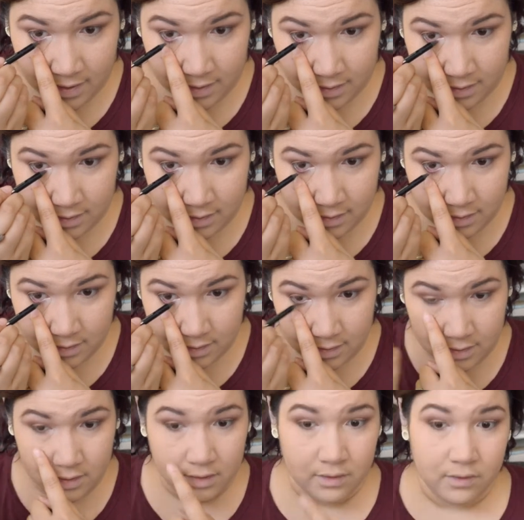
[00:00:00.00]
in
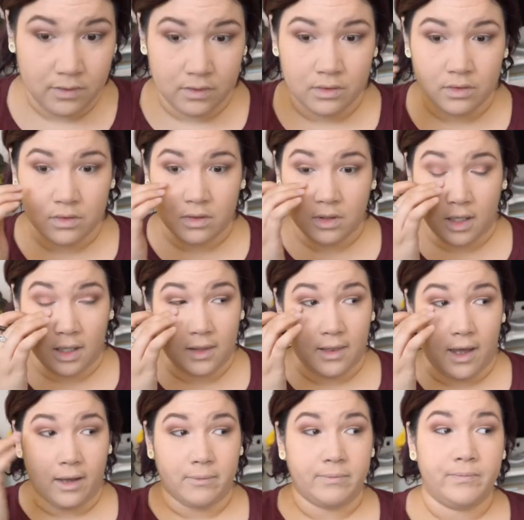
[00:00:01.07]
like
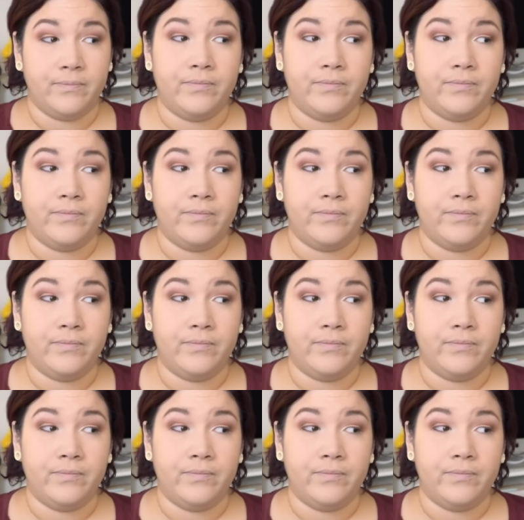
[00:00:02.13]
that.